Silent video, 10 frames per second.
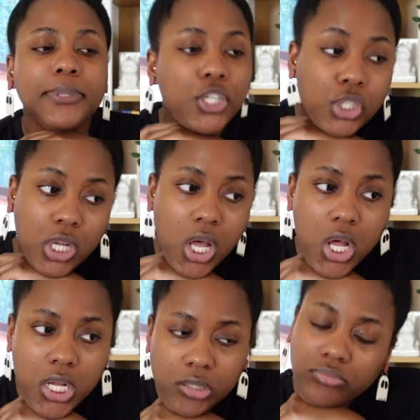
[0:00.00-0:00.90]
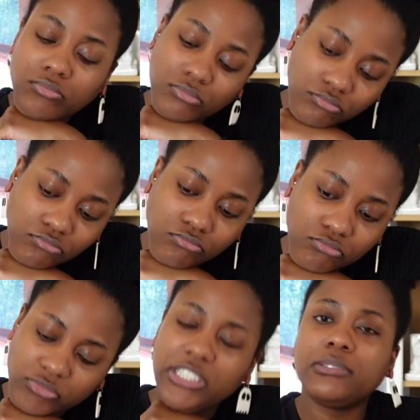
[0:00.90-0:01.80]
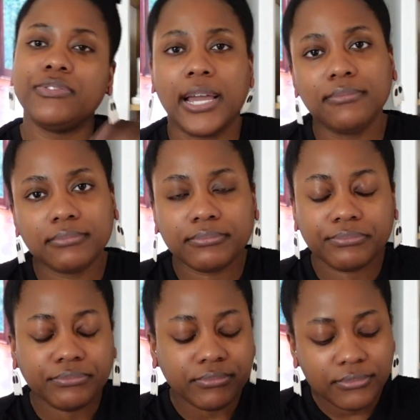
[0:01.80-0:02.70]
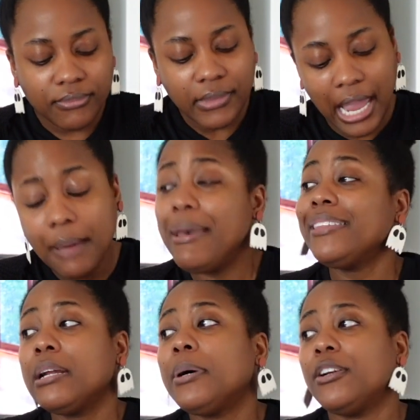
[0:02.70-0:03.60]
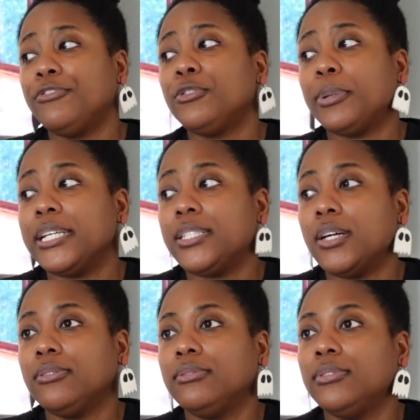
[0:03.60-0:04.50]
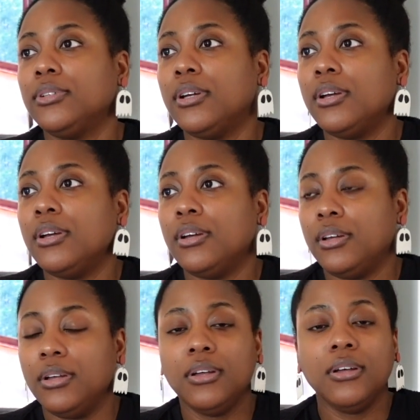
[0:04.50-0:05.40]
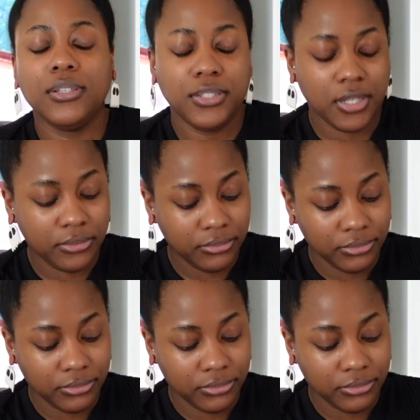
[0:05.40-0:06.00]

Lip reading: So it was fun. I'm mad that I bought it full price though. So